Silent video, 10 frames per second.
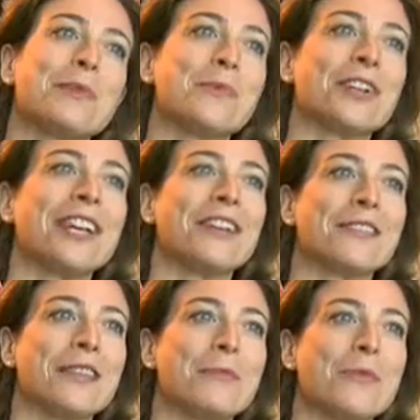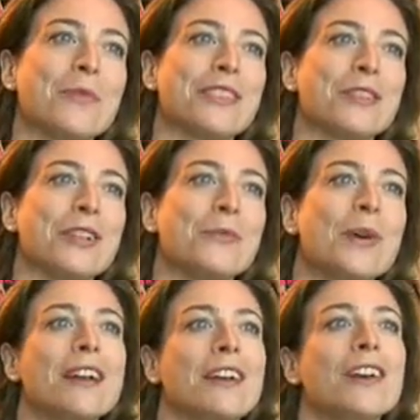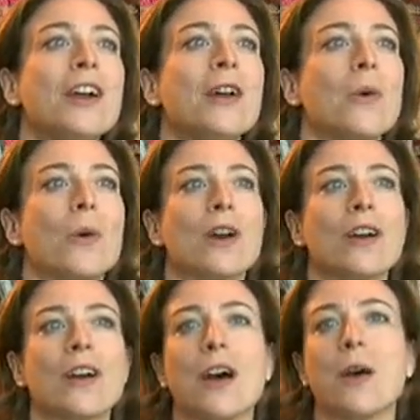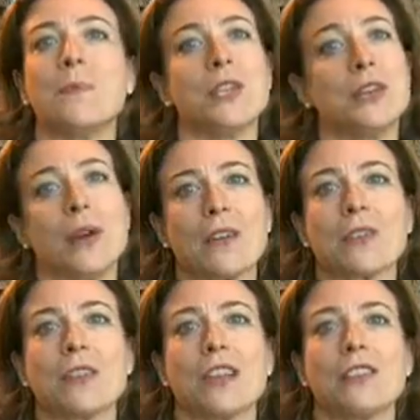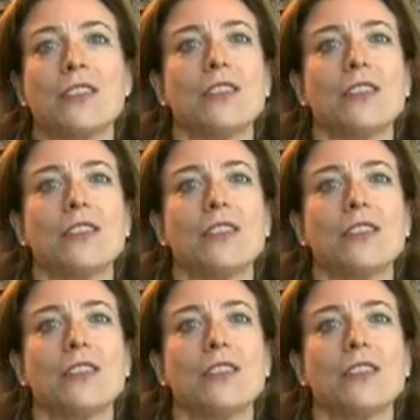bit more carefully about what they're going to wear or um, you know how they're going to